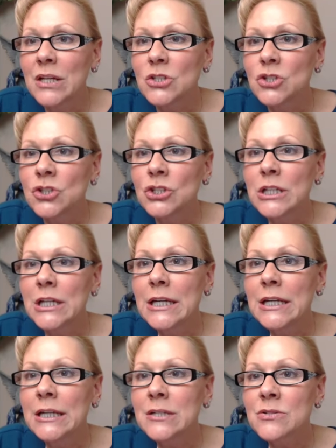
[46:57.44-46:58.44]

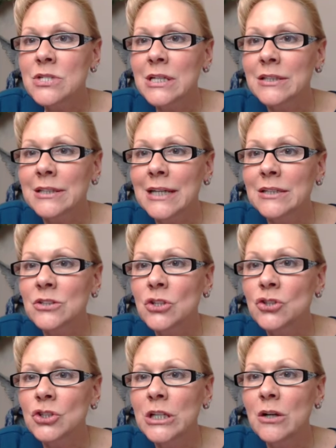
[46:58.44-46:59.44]
she says that
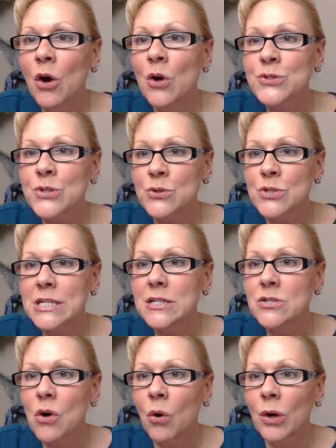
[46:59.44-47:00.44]
she also
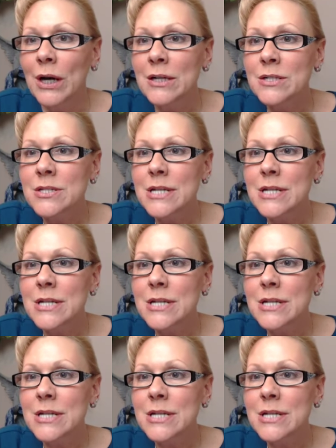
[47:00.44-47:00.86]
sees auras,